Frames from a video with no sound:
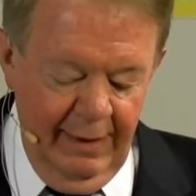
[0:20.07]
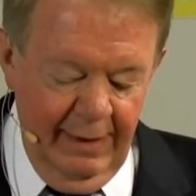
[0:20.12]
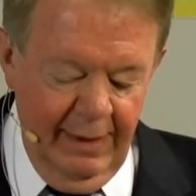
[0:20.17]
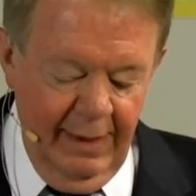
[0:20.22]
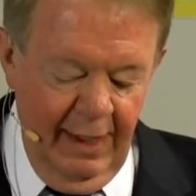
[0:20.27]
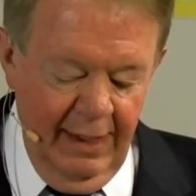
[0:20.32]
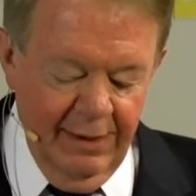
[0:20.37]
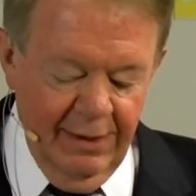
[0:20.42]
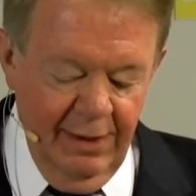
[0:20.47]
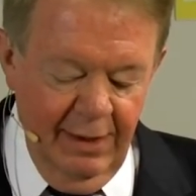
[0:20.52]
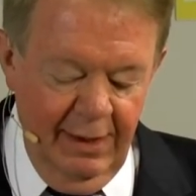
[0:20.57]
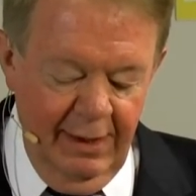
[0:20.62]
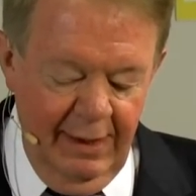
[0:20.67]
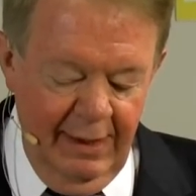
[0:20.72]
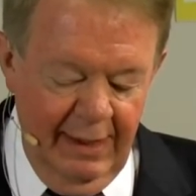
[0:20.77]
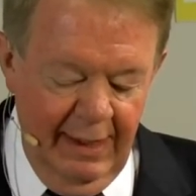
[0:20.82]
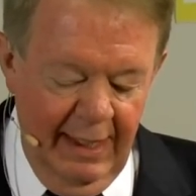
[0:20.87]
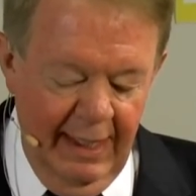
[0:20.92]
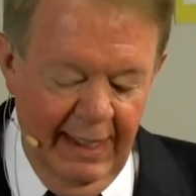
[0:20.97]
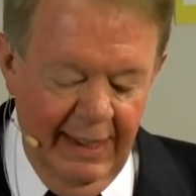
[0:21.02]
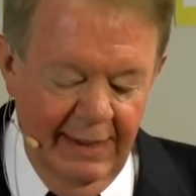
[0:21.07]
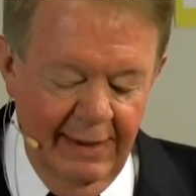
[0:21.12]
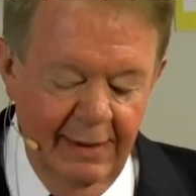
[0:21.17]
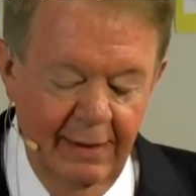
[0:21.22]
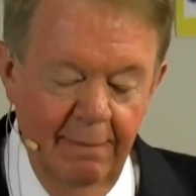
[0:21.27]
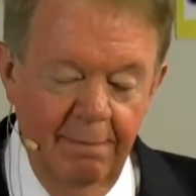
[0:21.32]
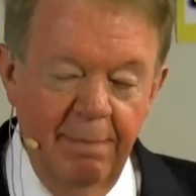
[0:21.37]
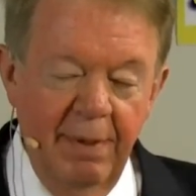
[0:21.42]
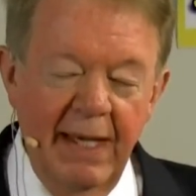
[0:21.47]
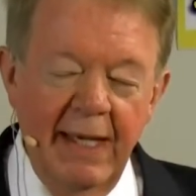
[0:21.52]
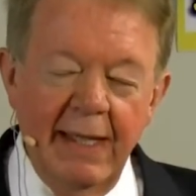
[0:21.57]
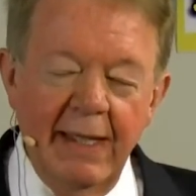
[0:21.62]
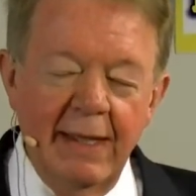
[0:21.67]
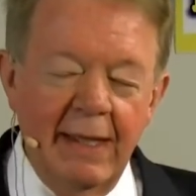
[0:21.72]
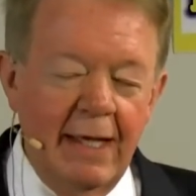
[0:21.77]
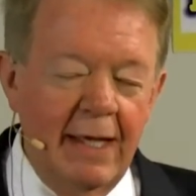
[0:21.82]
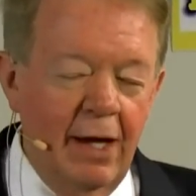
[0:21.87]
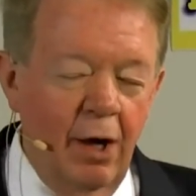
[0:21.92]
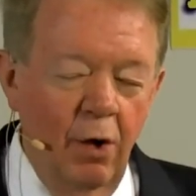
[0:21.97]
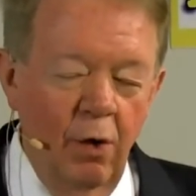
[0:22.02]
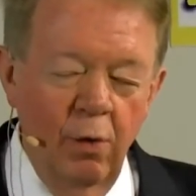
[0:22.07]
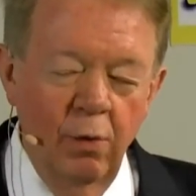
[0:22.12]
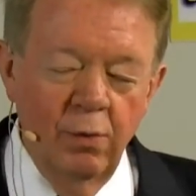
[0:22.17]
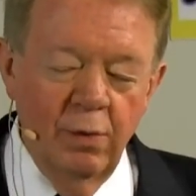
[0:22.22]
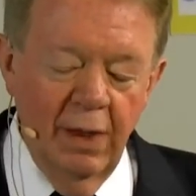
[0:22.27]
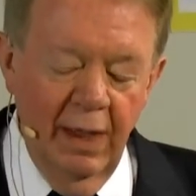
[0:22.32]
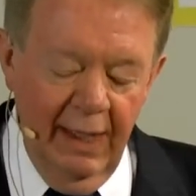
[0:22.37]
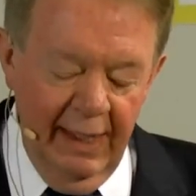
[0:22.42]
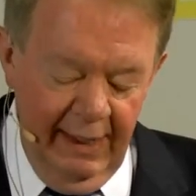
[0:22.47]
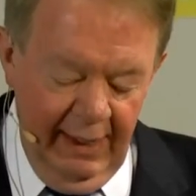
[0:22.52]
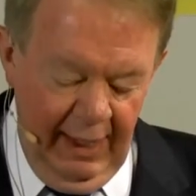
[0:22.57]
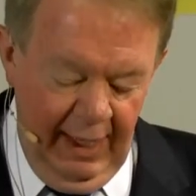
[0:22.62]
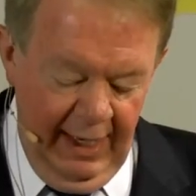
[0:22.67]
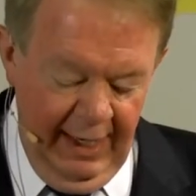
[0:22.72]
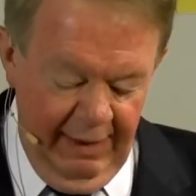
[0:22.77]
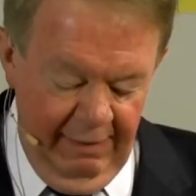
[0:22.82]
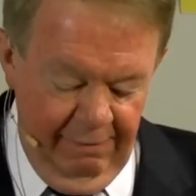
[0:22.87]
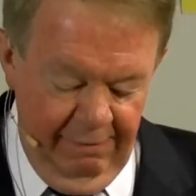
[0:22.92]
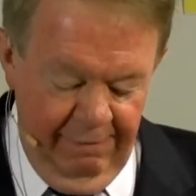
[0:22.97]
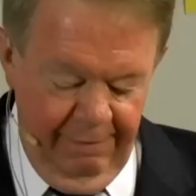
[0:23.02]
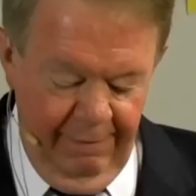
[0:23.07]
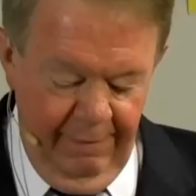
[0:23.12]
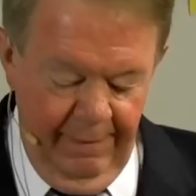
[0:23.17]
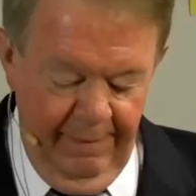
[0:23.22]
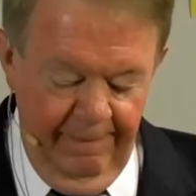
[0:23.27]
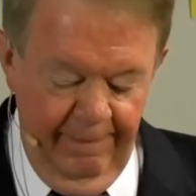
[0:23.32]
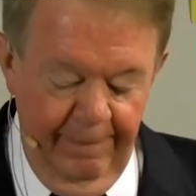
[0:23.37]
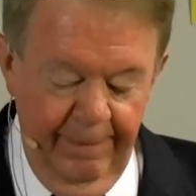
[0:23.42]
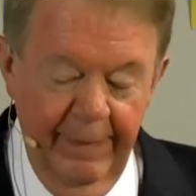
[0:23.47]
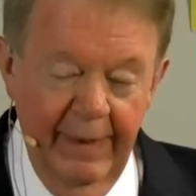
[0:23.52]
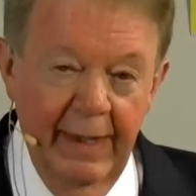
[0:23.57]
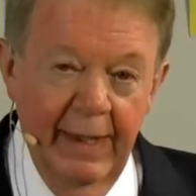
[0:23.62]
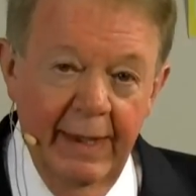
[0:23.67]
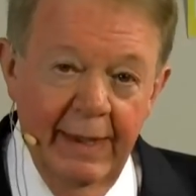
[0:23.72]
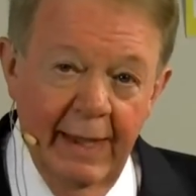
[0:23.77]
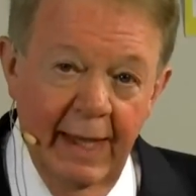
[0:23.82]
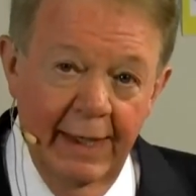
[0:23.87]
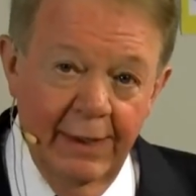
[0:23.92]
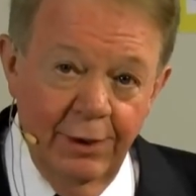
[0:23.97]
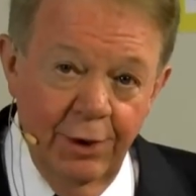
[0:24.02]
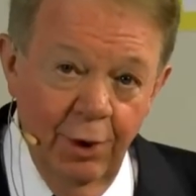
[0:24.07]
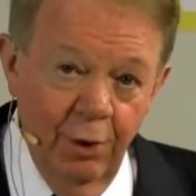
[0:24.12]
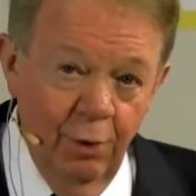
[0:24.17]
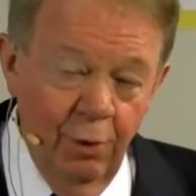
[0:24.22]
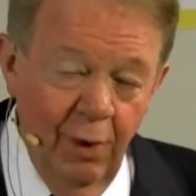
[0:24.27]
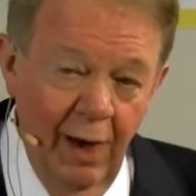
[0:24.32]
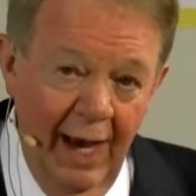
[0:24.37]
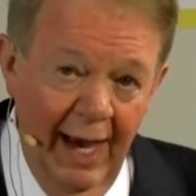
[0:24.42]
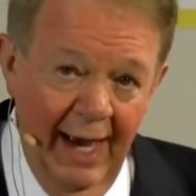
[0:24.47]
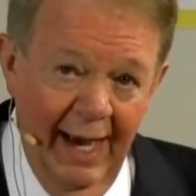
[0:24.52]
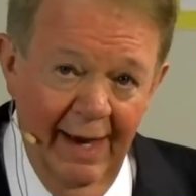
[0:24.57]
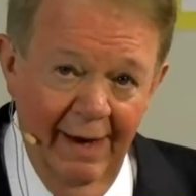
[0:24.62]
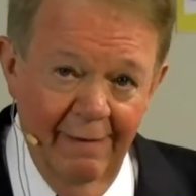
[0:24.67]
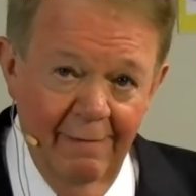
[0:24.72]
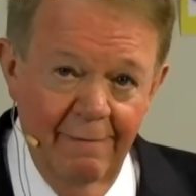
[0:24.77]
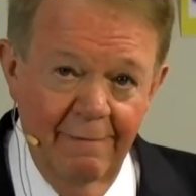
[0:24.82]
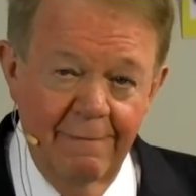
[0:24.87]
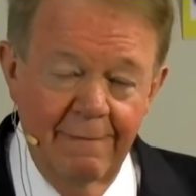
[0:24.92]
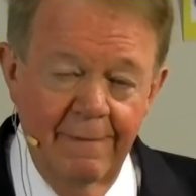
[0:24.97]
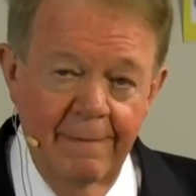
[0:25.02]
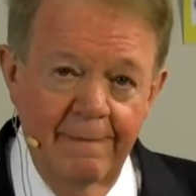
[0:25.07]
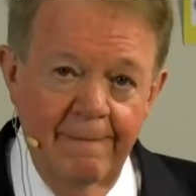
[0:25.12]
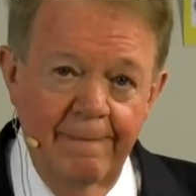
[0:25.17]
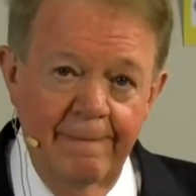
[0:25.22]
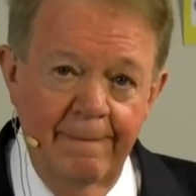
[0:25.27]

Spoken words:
doesn't need to be the only life that you'll have.